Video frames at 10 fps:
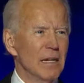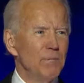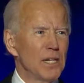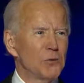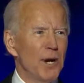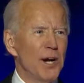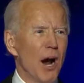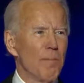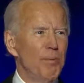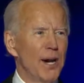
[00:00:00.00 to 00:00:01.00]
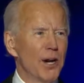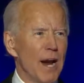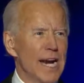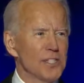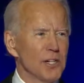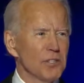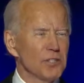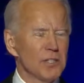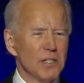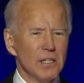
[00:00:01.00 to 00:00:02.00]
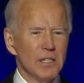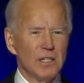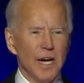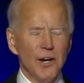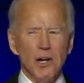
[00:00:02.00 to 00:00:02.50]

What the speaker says: between our better angels and